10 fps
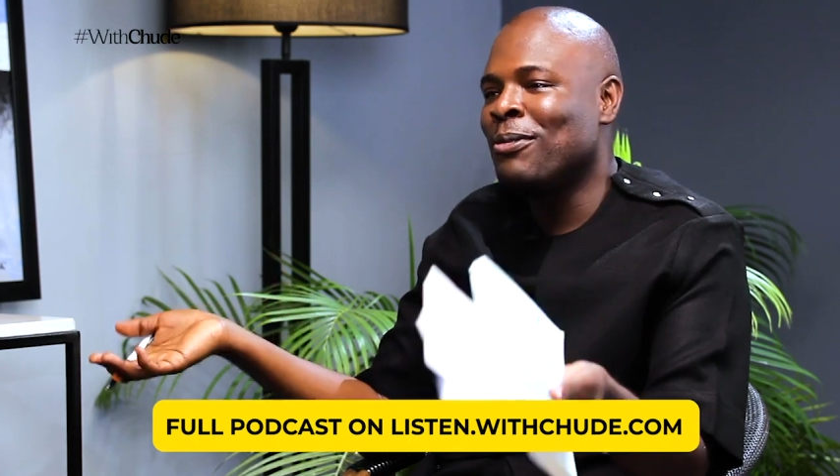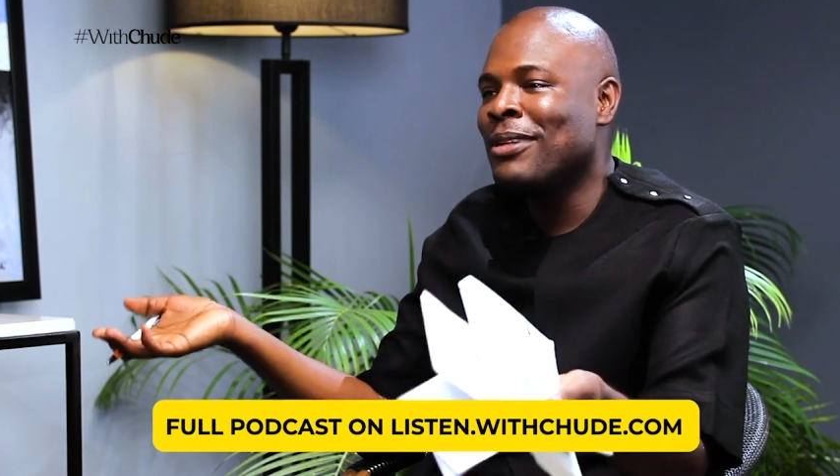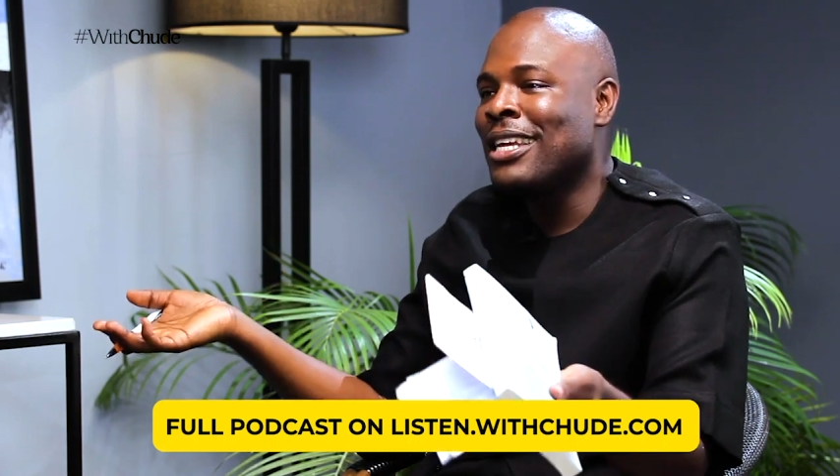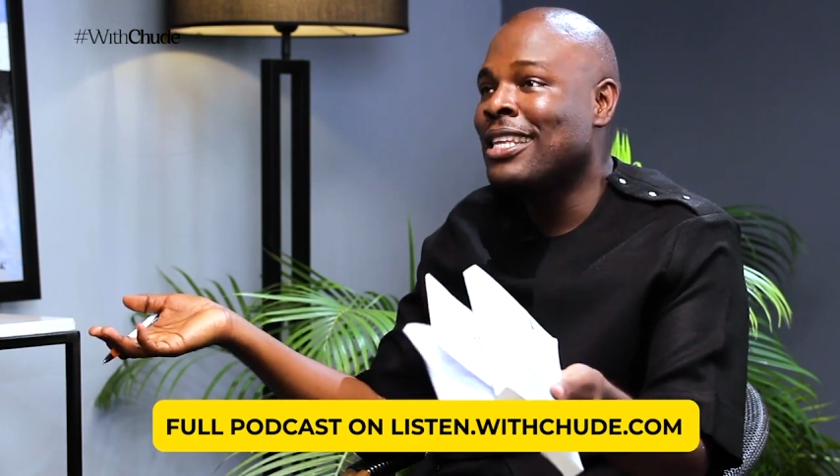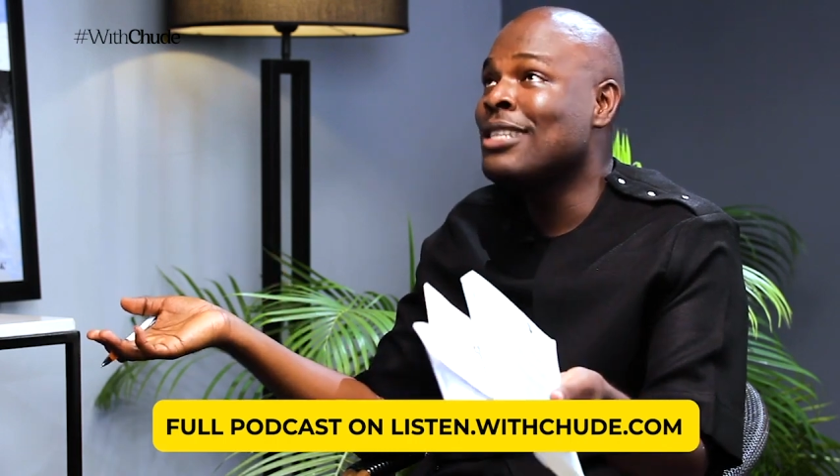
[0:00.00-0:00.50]

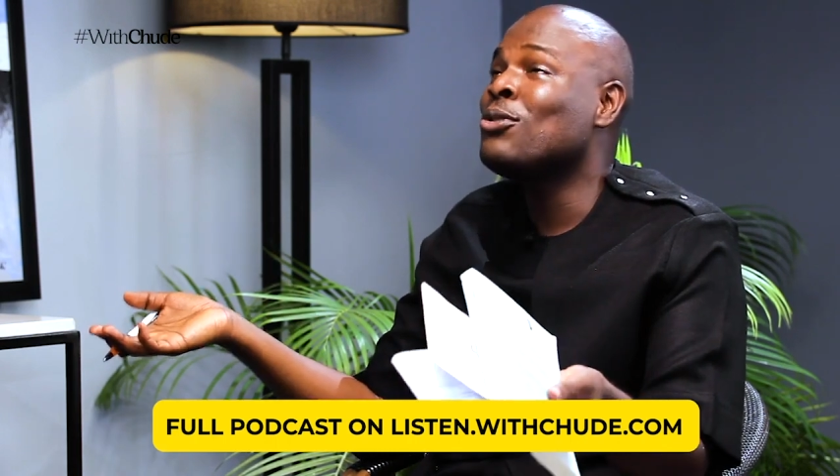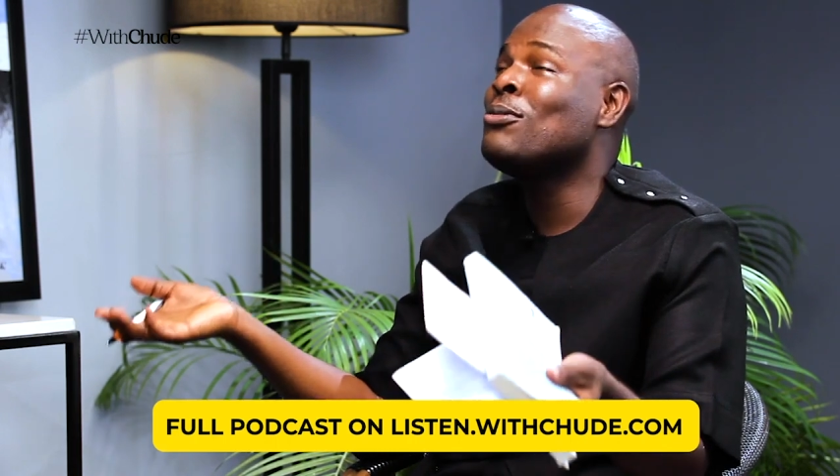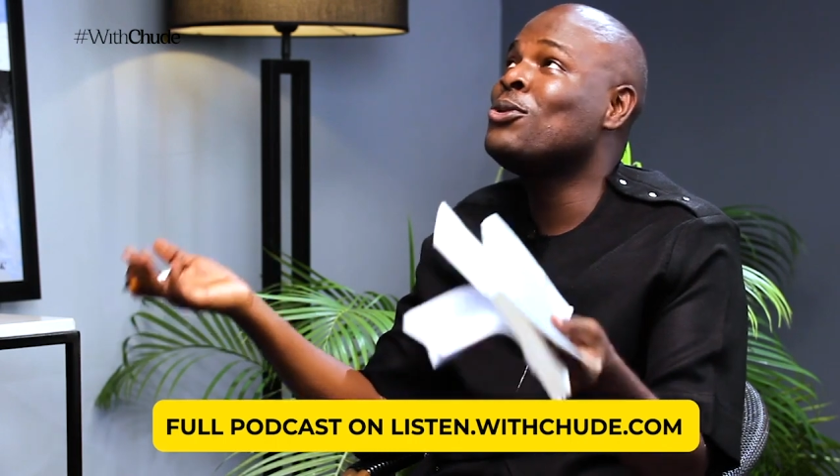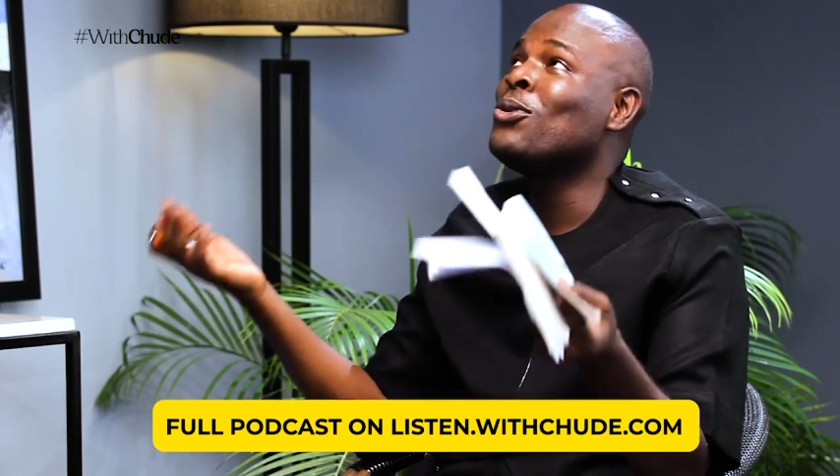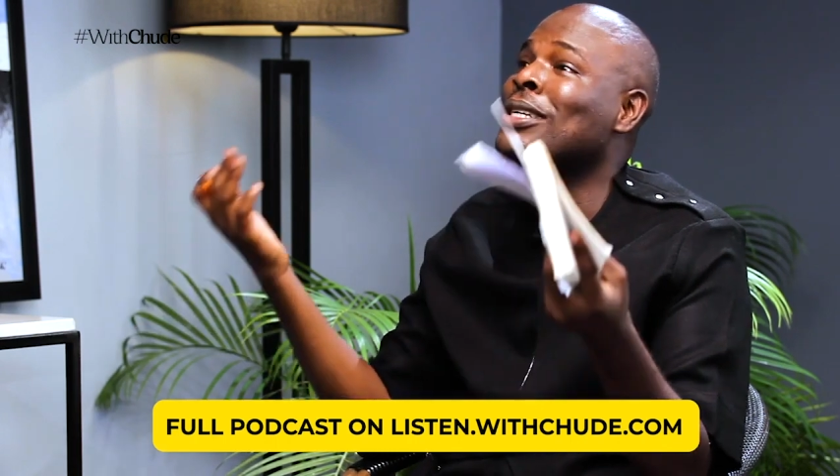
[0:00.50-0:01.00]
I'm like, there's
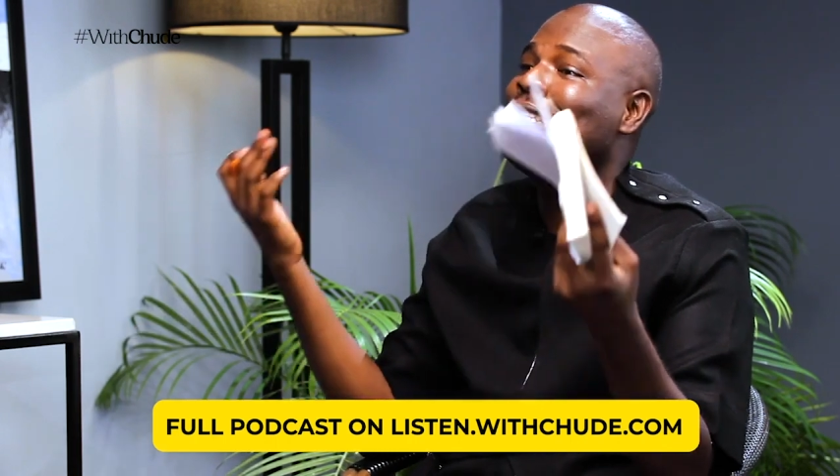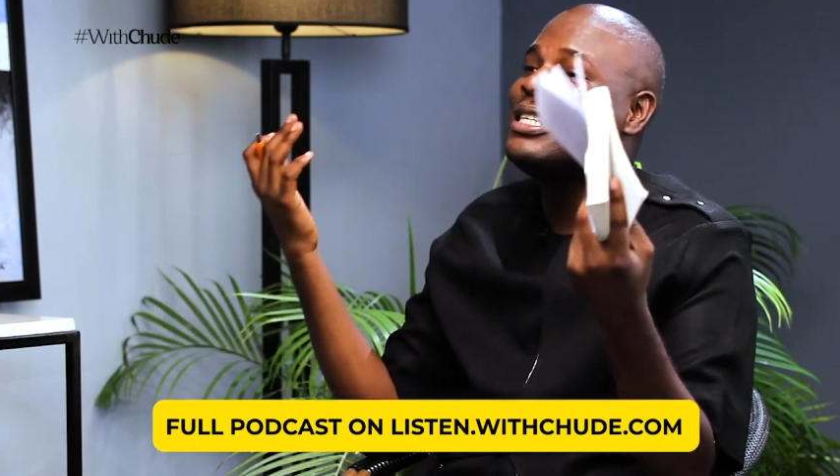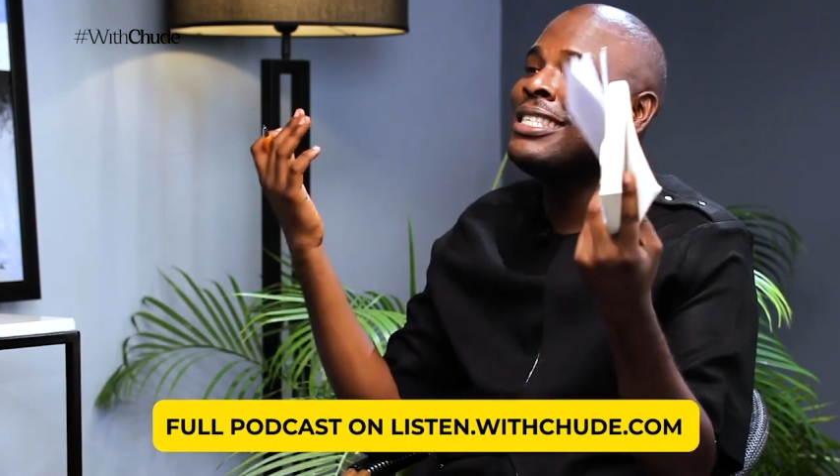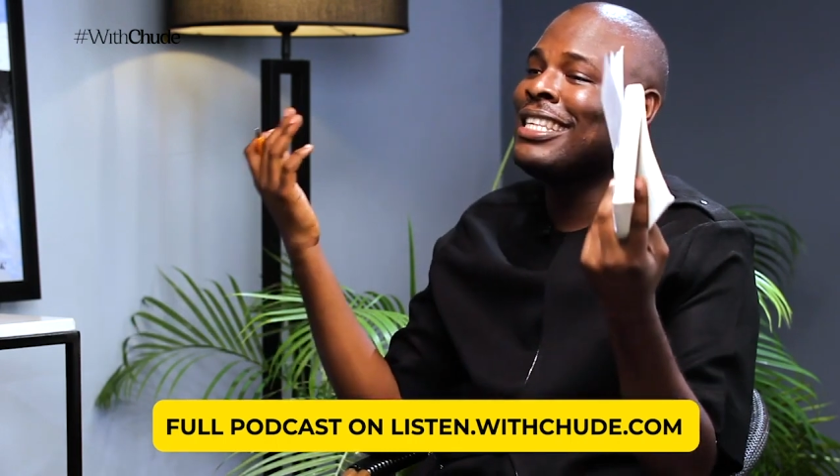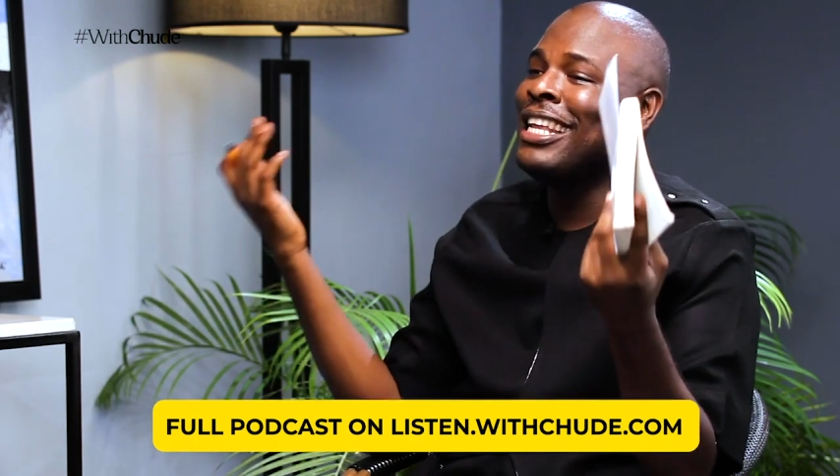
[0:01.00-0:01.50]
some joy in
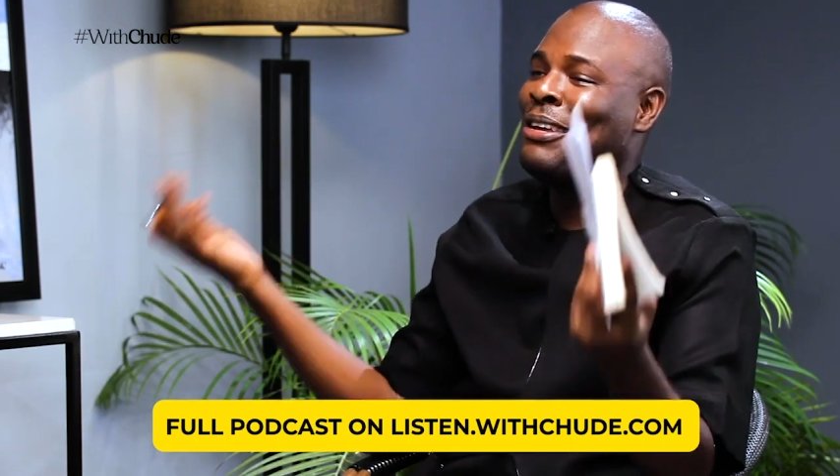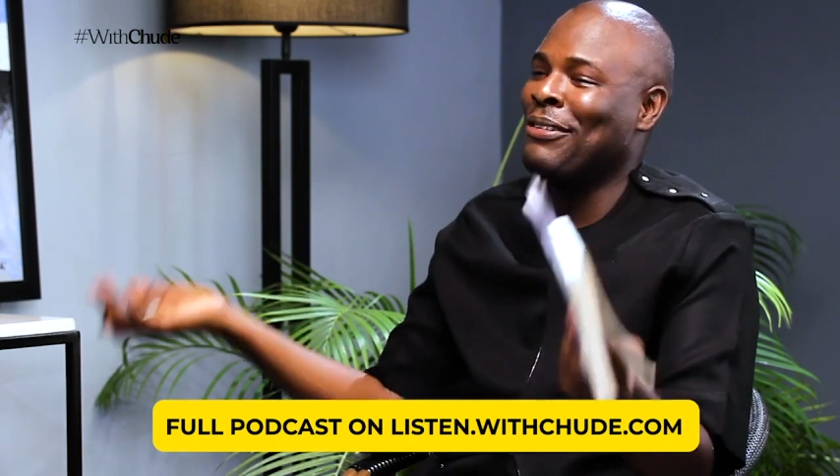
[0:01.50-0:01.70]
this case.